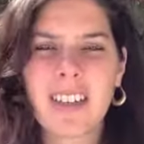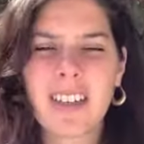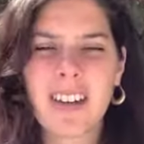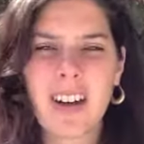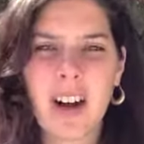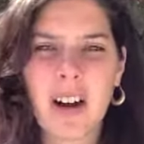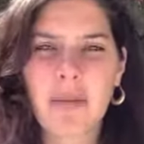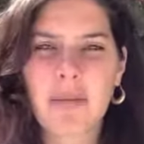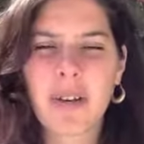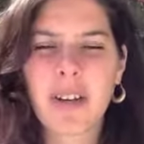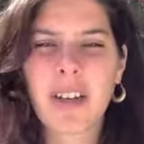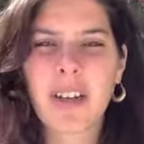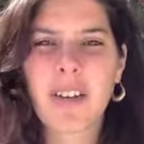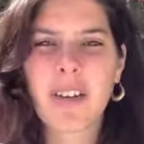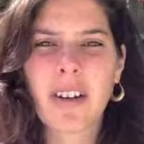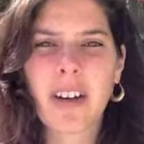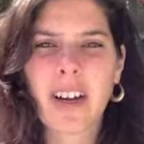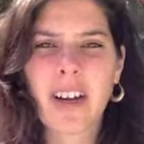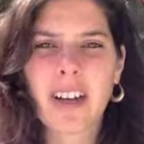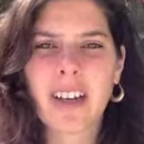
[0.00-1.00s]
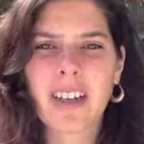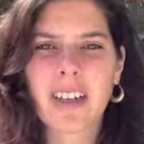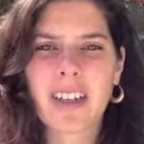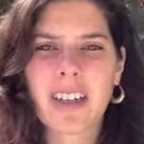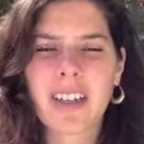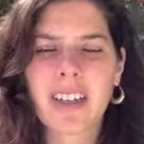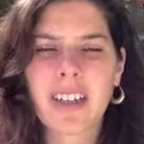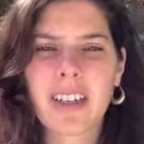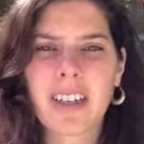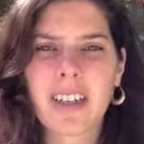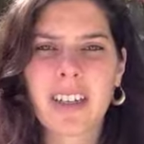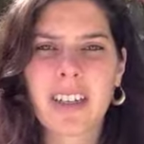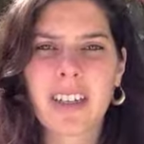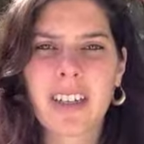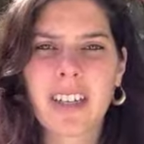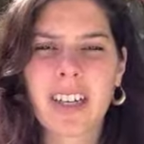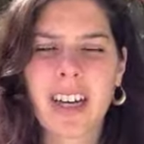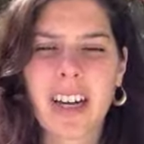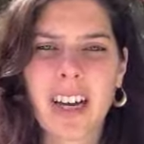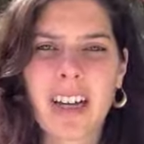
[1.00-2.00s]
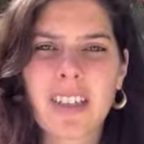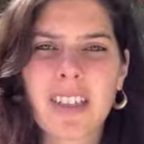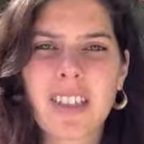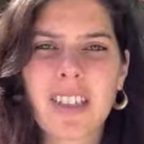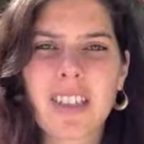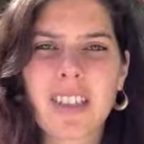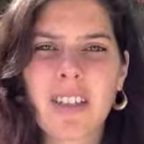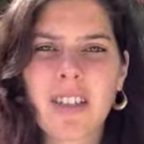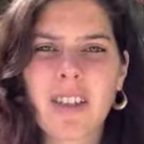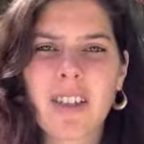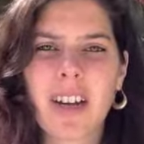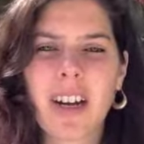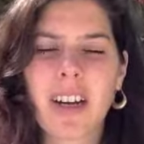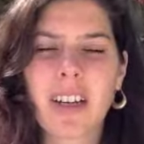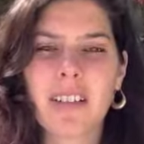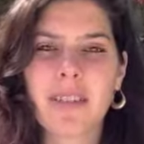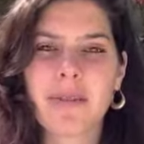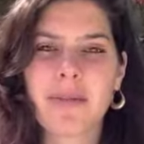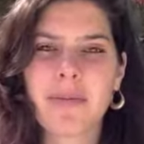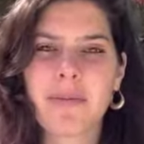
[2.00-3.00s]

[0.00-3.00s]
Karma yoga, Raja yoga.